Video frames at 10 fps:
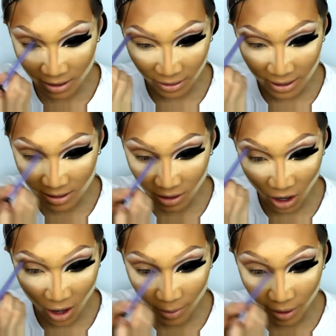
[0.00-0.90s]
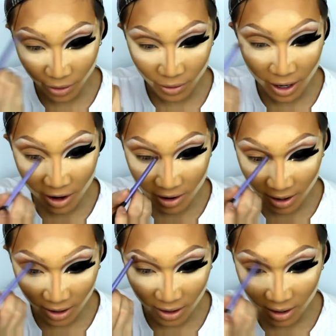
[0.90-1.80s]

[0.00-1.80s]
Unless you're Carmen Carrera,